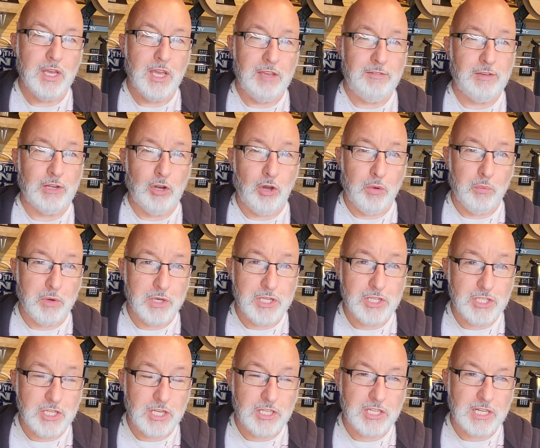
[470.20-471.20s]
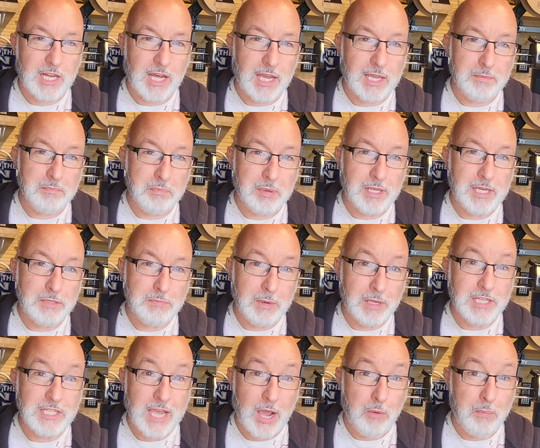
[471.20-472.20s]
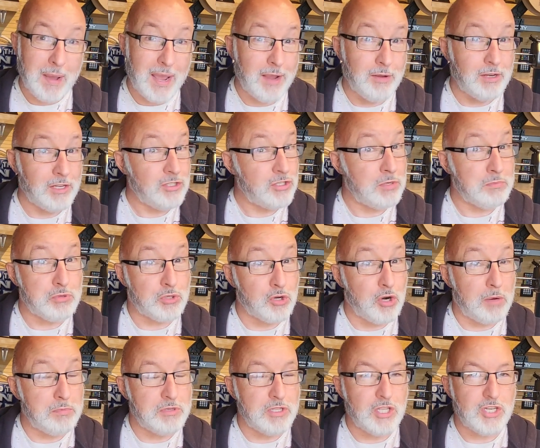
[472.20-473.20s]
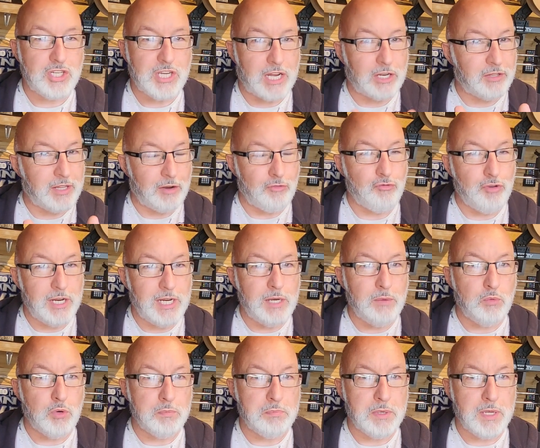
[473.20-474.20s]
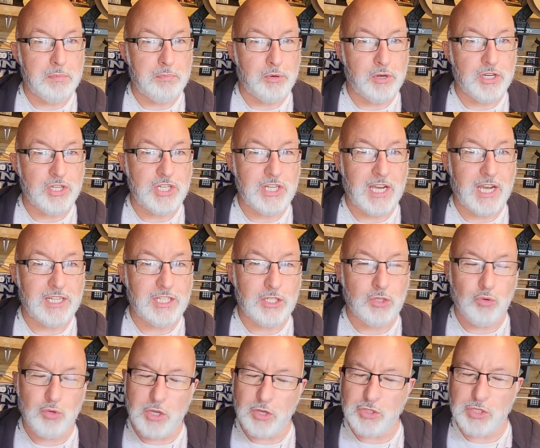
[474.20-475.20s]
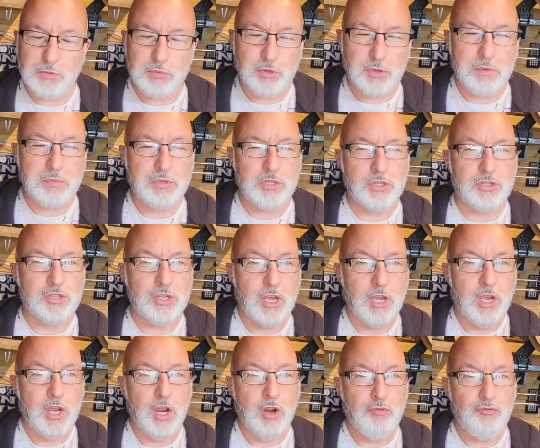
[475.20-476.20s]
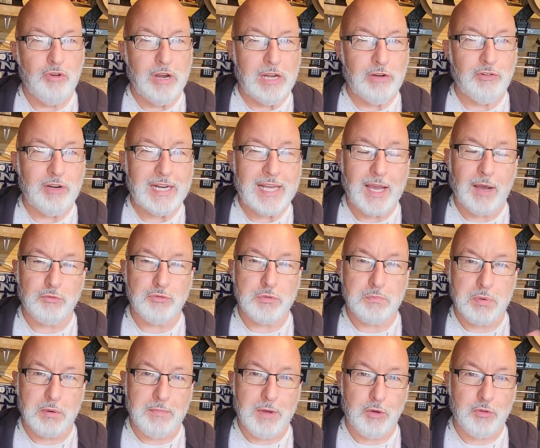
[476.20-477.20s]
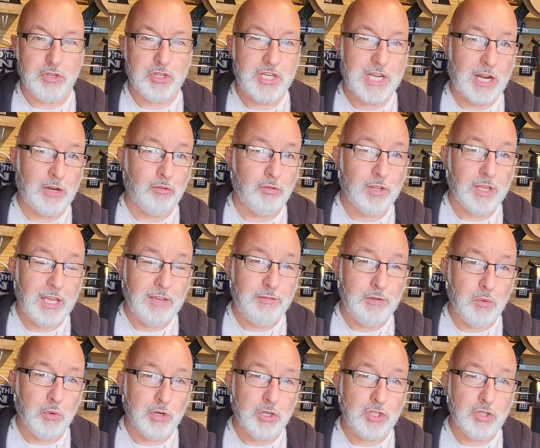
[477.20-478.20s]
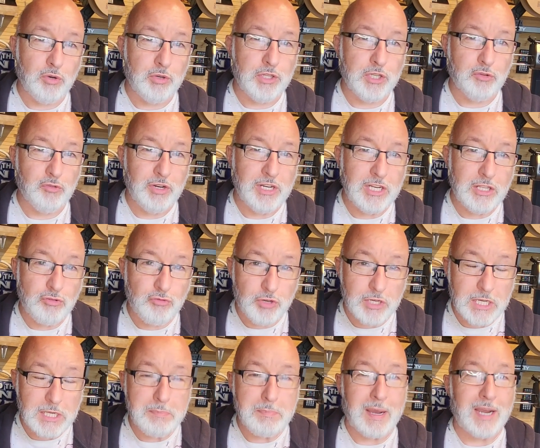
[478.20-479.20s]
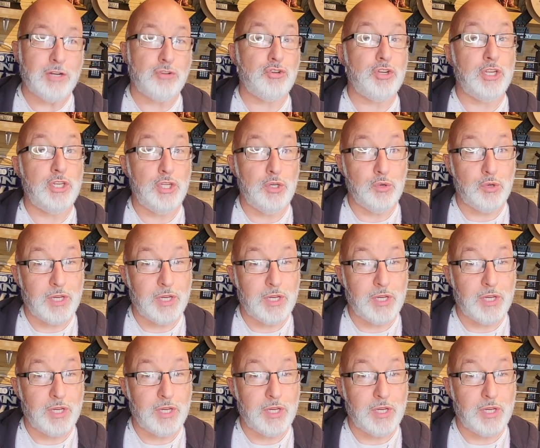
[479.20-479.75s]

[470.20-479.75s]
If you like what you see today, please, please help out and subscribe to the channel. That really would be appreciated. All those subscriptions really, really help to promote the channel. If you want to join the Greedy 3D Patreon, you